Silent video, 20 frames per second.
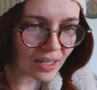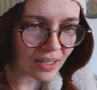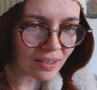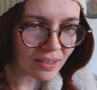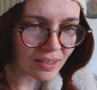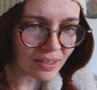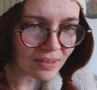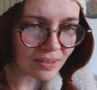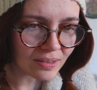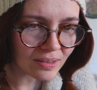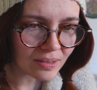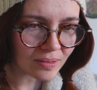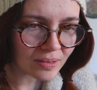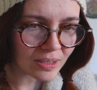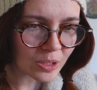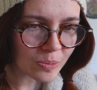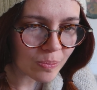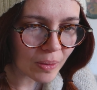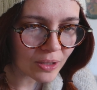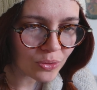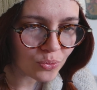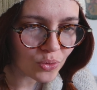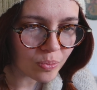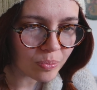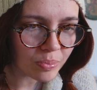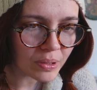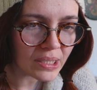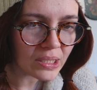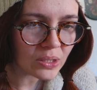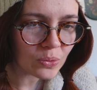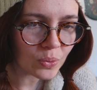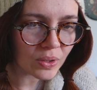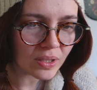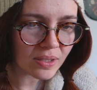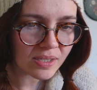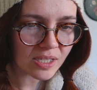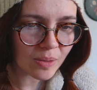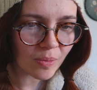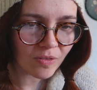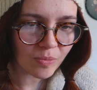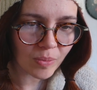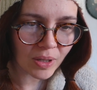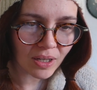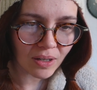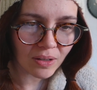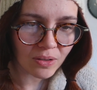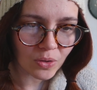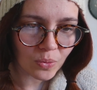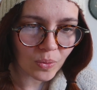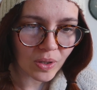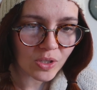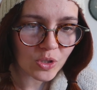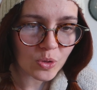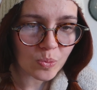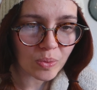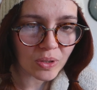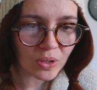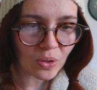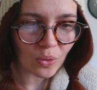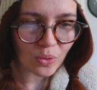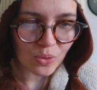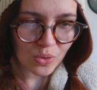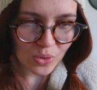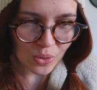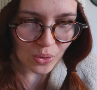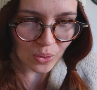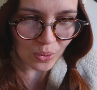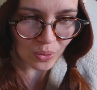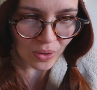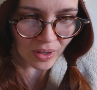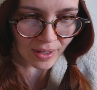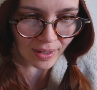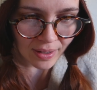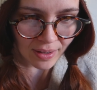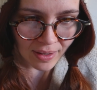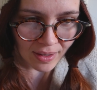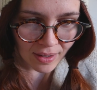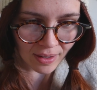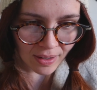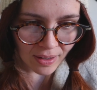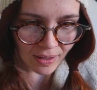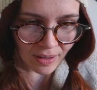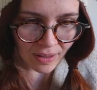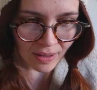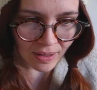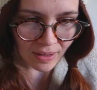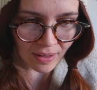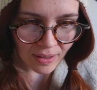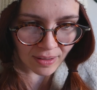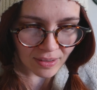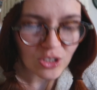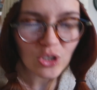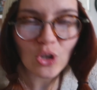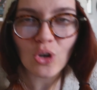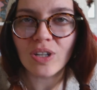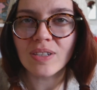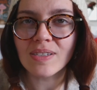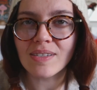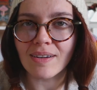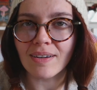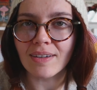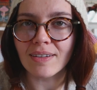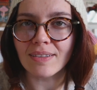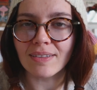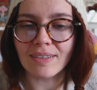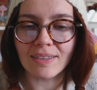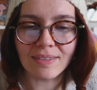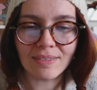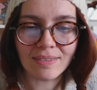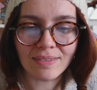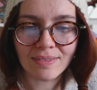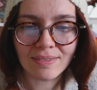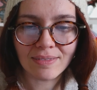I feel this might repeat with some of my other ones, but also not entirely.